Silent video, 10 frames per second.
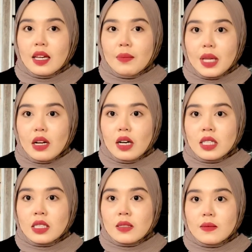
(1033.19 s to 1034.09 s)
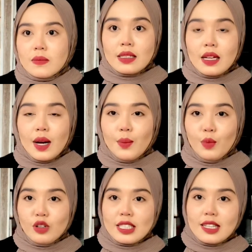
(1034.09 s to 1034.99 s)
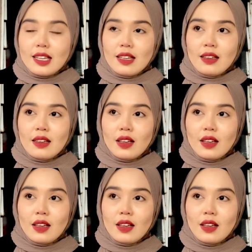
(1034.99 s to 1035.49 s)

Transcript: because mostly